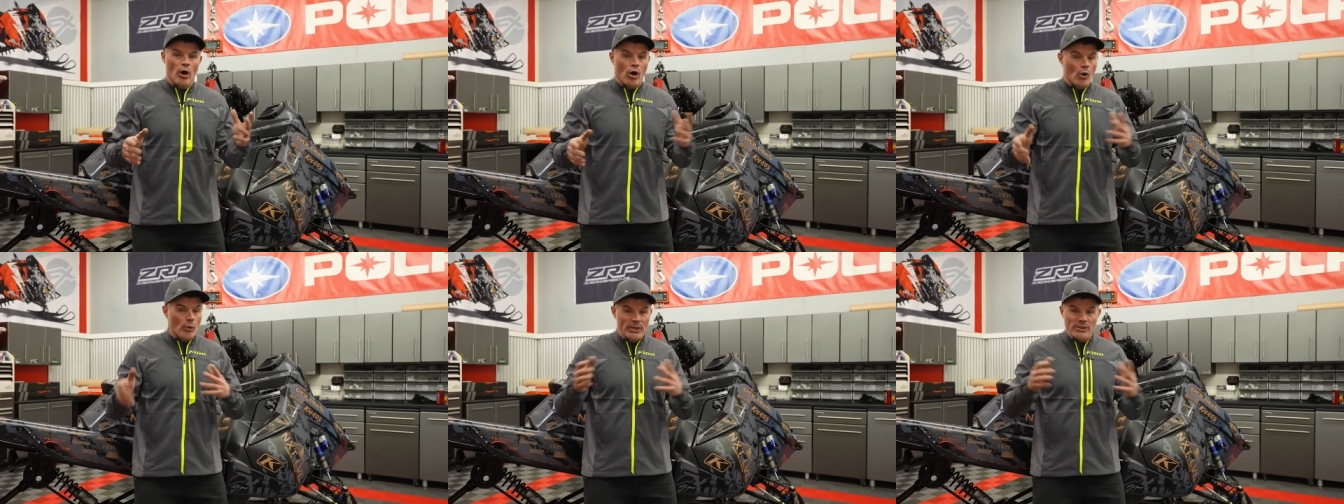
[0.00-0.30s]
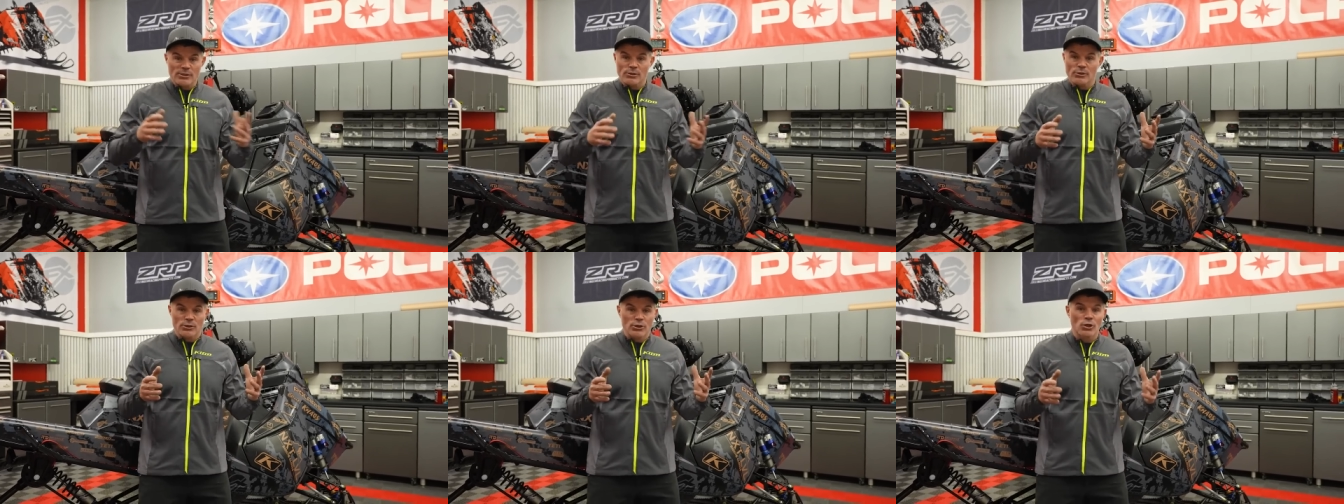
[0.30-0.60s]

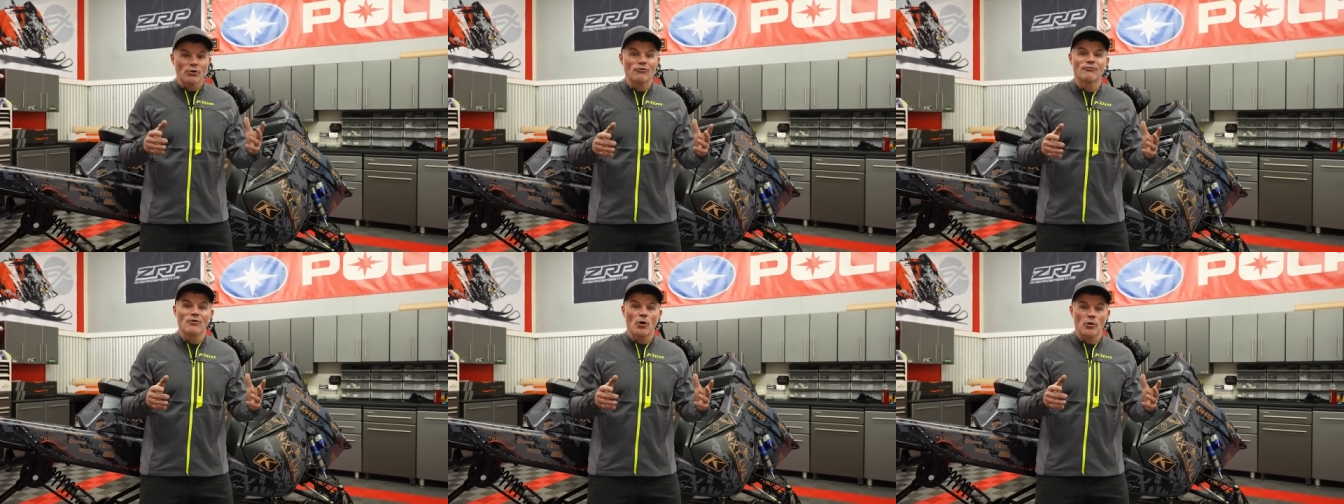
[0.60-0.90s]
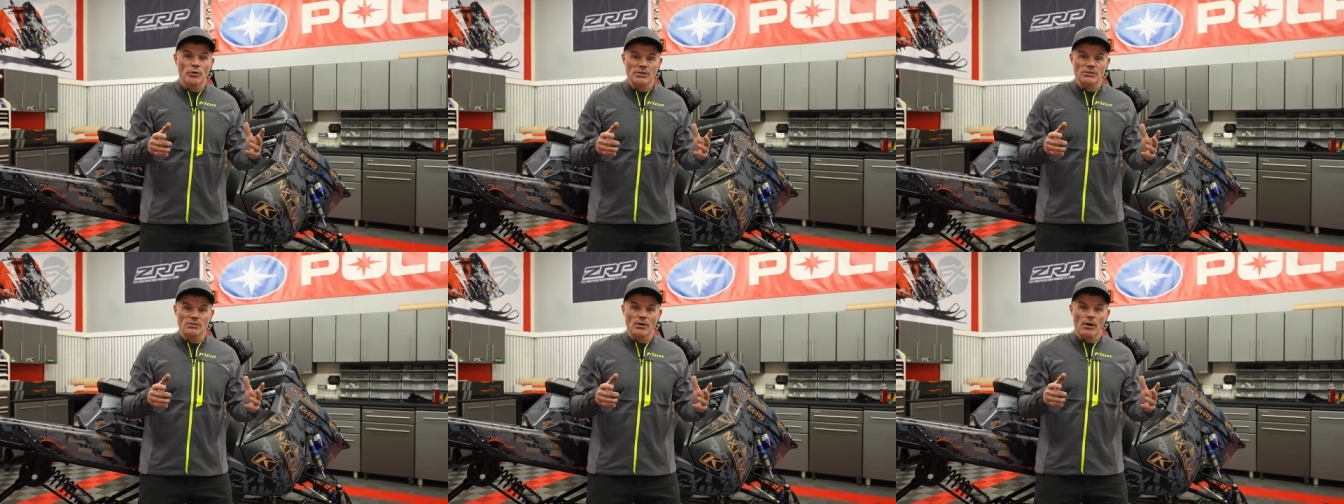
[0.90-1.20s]
always are so
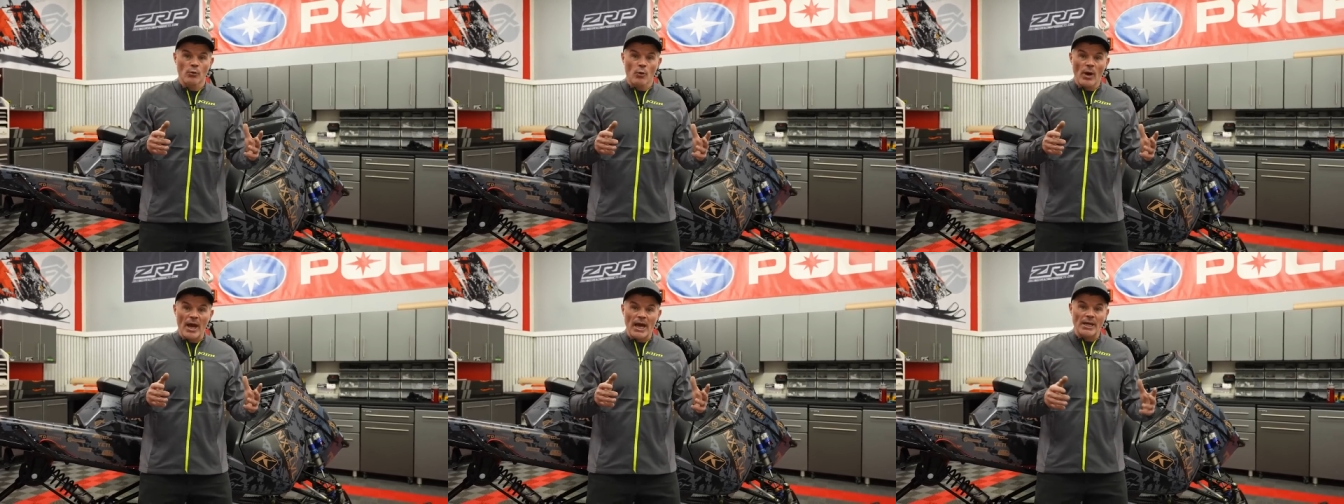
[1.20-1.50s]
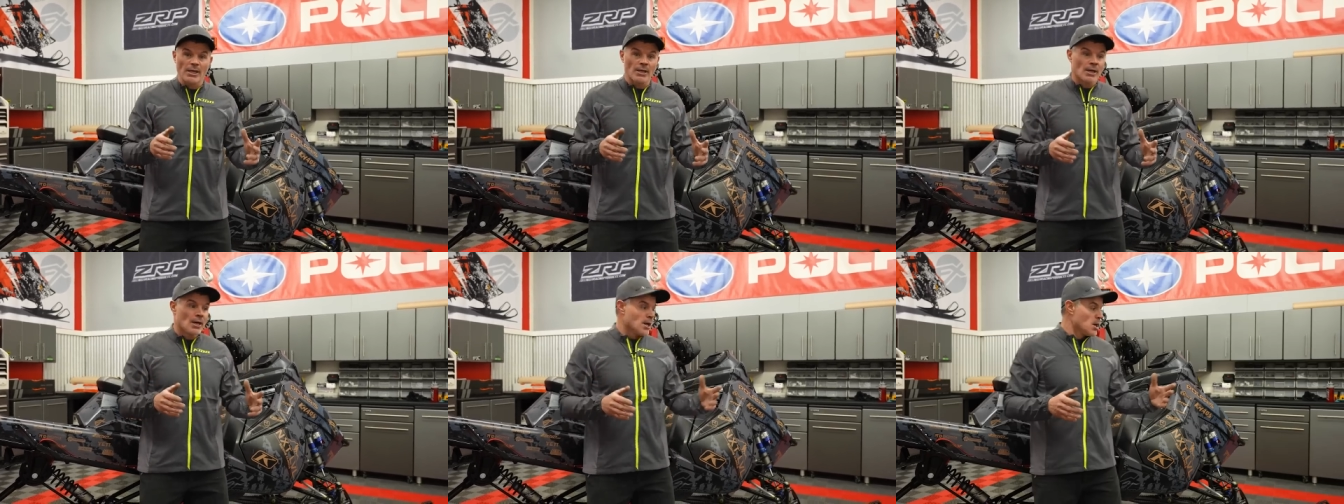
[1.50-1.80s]
focused on
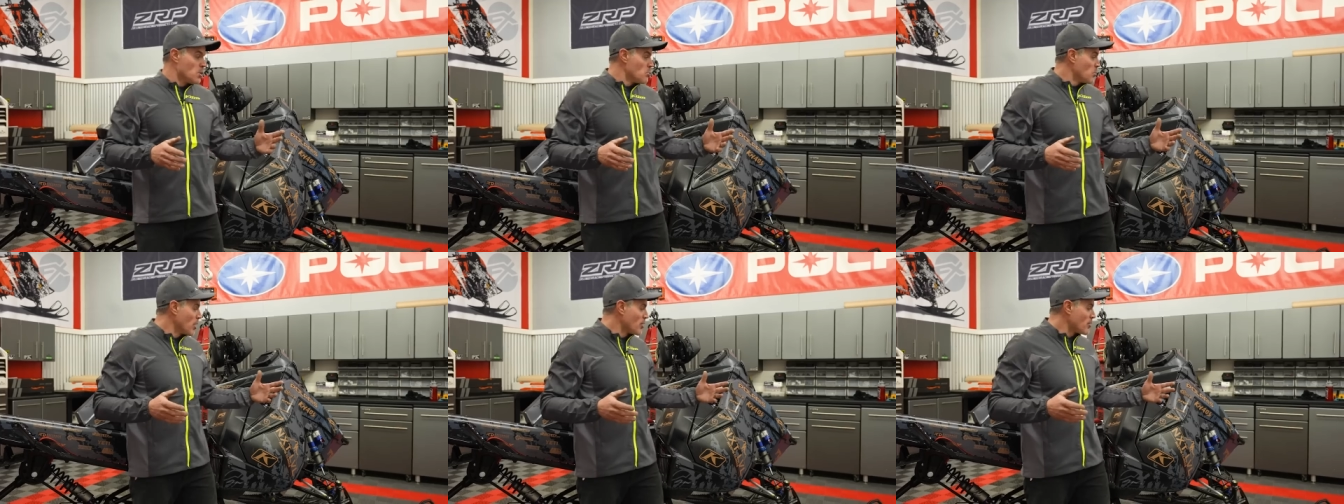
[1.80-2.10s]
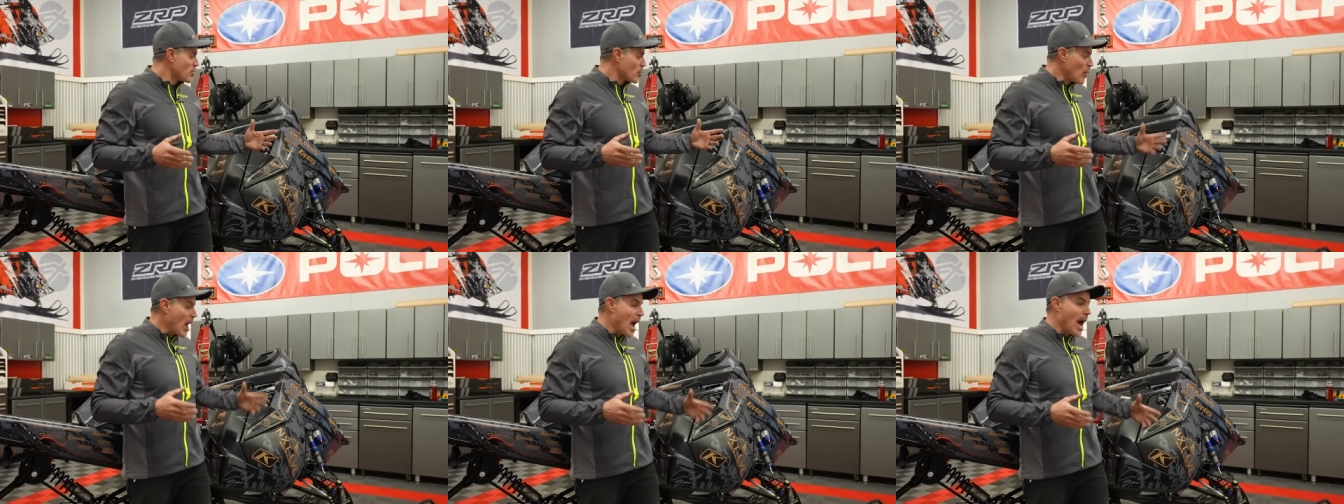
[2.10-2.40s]
weight, but
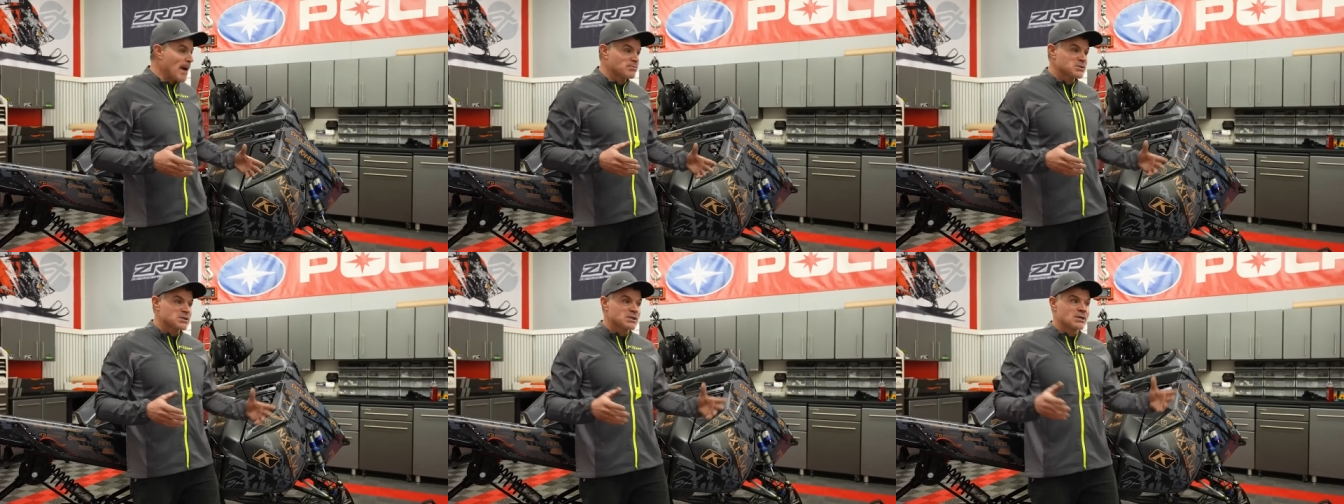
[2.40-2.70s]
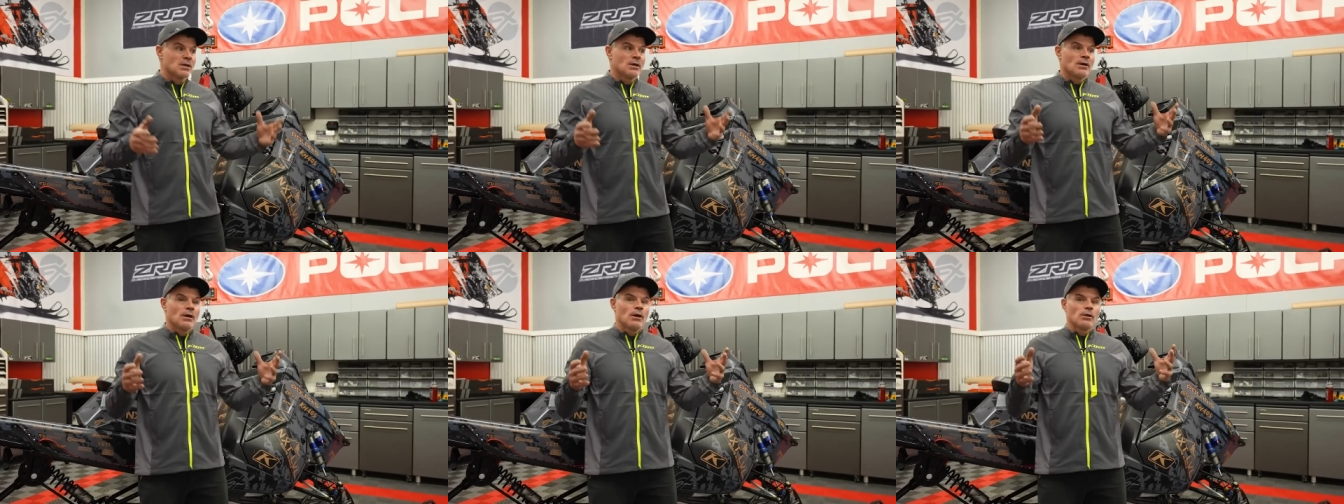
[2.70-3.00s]
the wraps
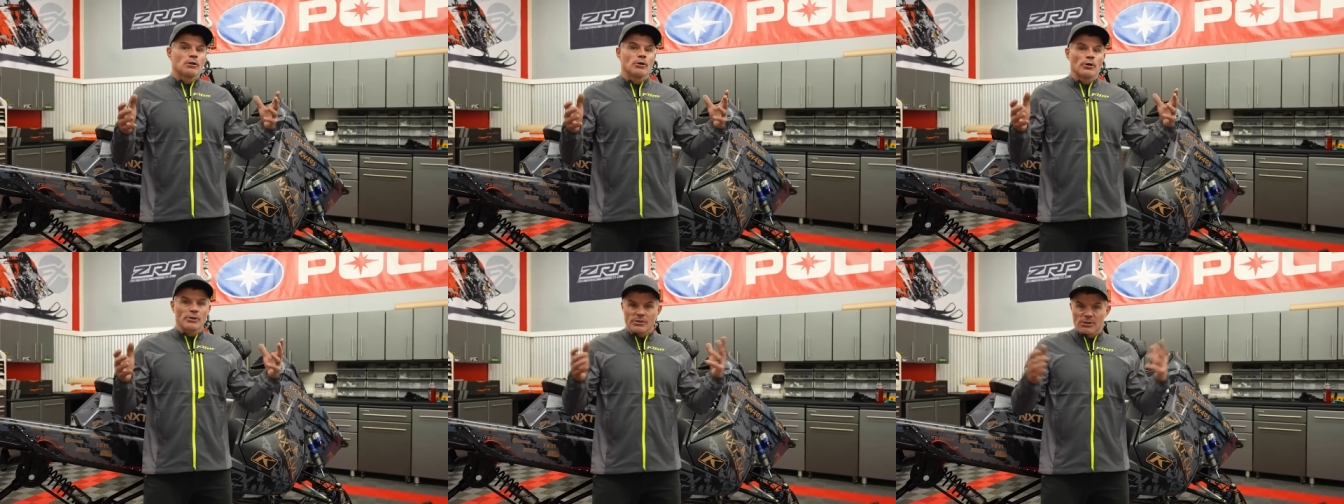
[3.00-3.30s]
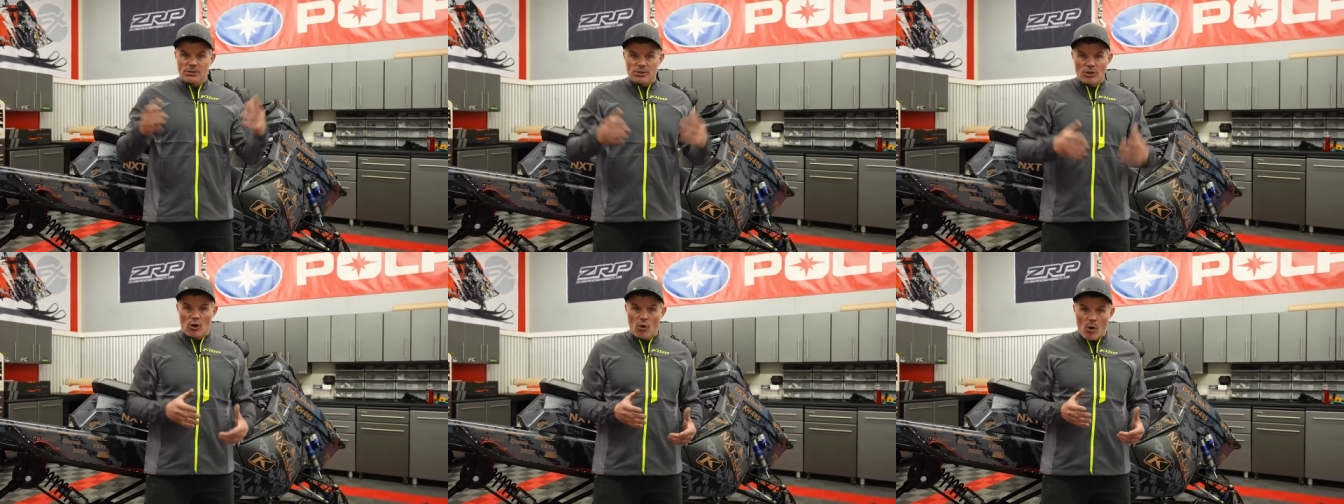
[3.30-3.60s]
look
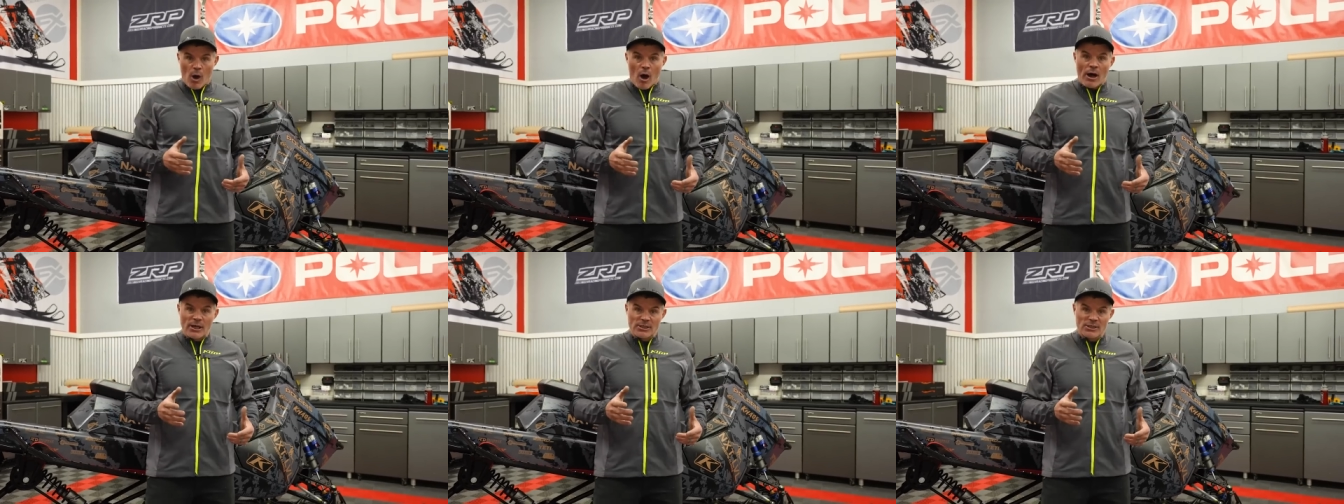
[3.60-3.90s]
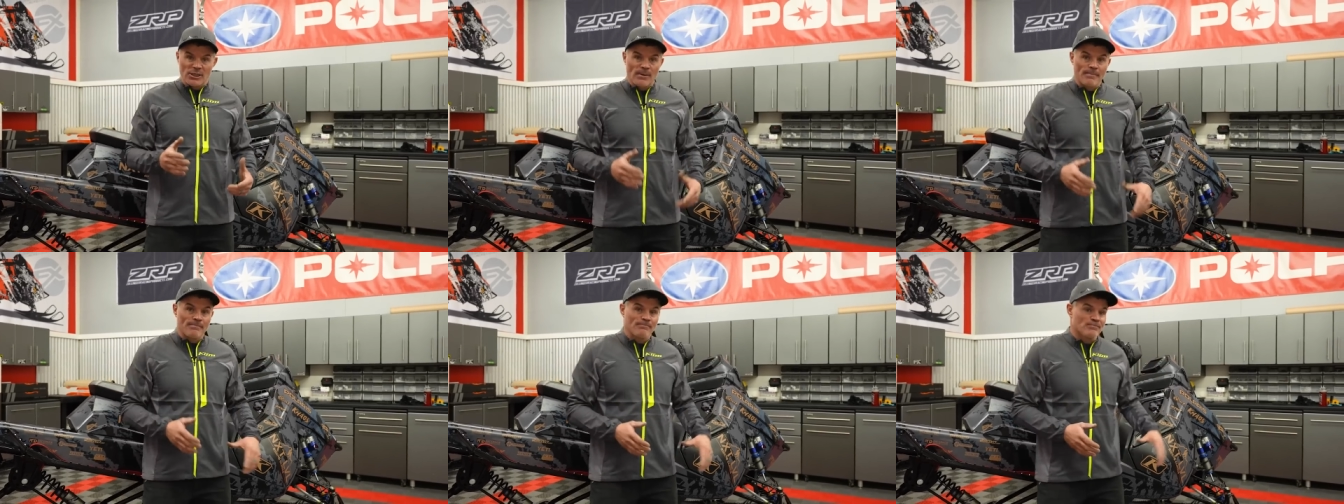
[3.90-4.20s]
so
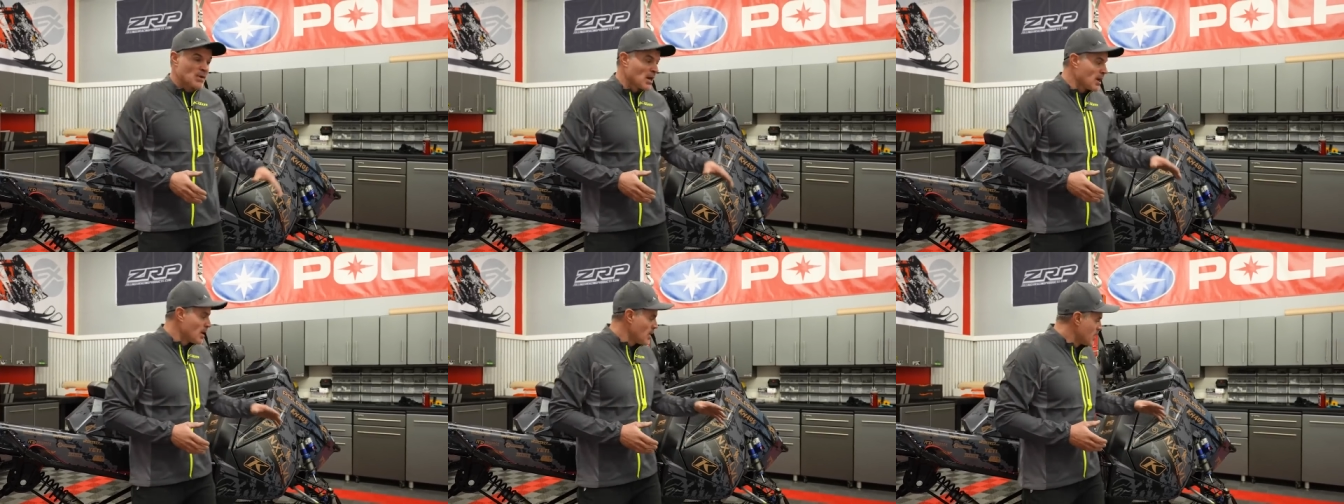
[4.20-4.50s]
awesome.